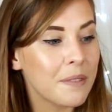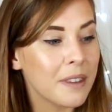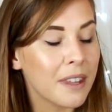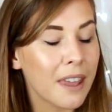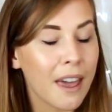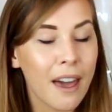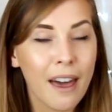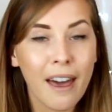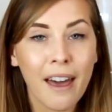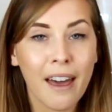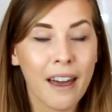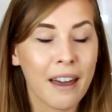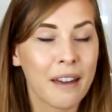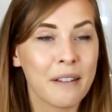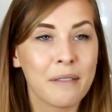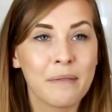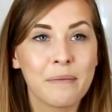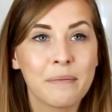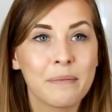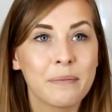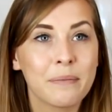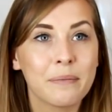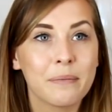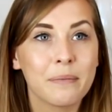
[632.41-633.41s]
yeah,
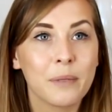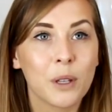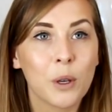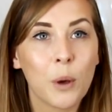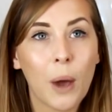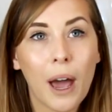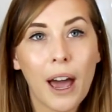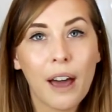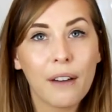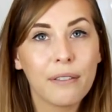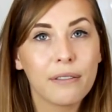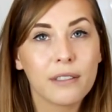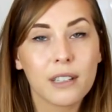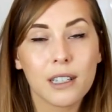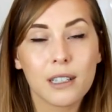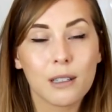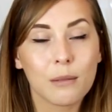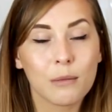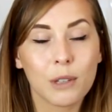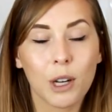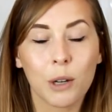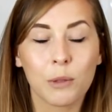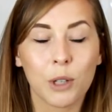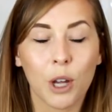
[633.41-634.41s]
you have to
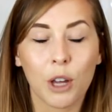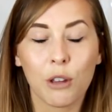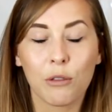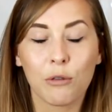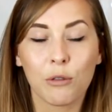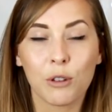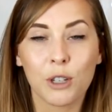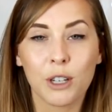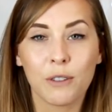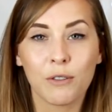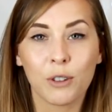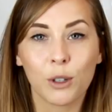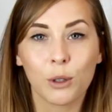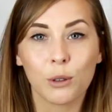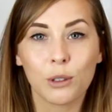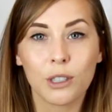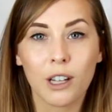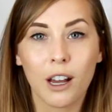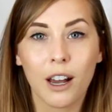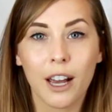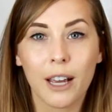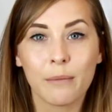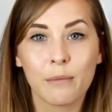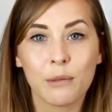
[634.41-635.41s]
sometimes go through difficult
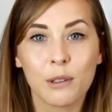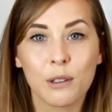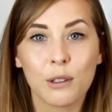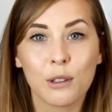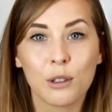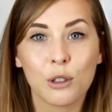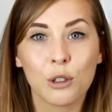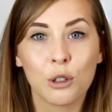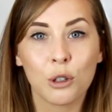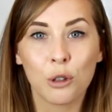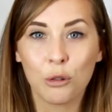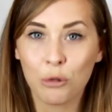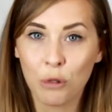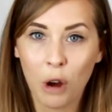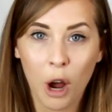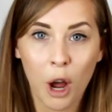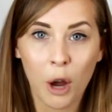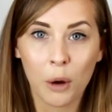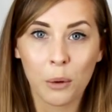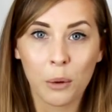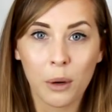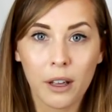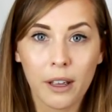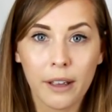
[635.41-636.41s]
times to
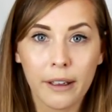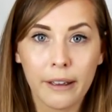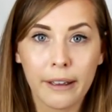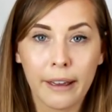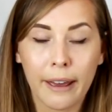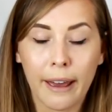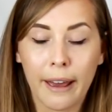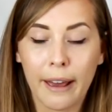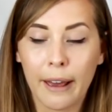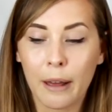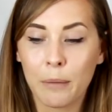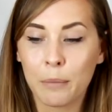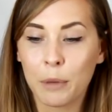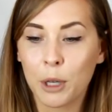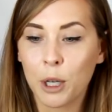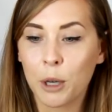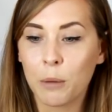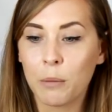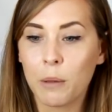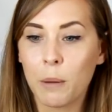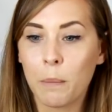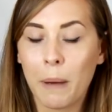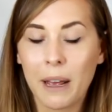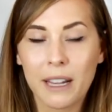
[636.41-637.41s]
grow and
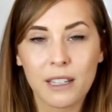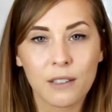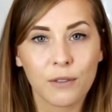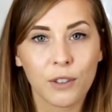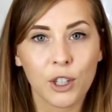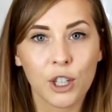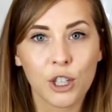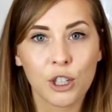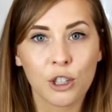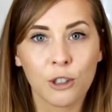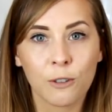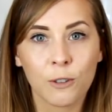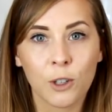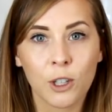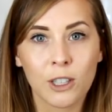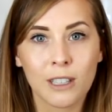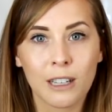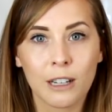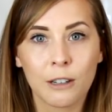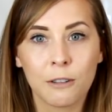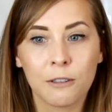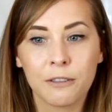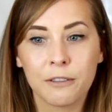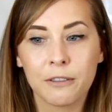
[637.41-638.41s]
become the best version of
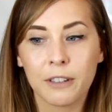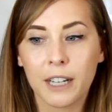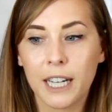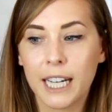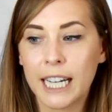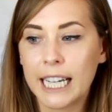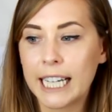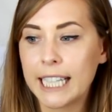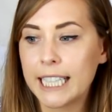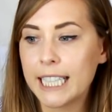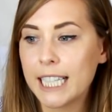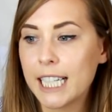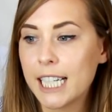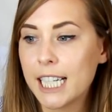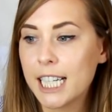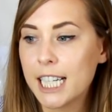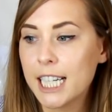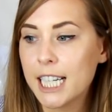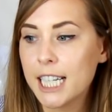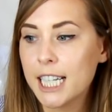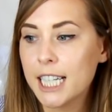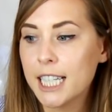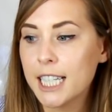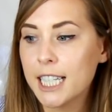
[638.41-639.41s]
yourself,
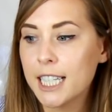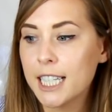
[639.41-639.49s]
and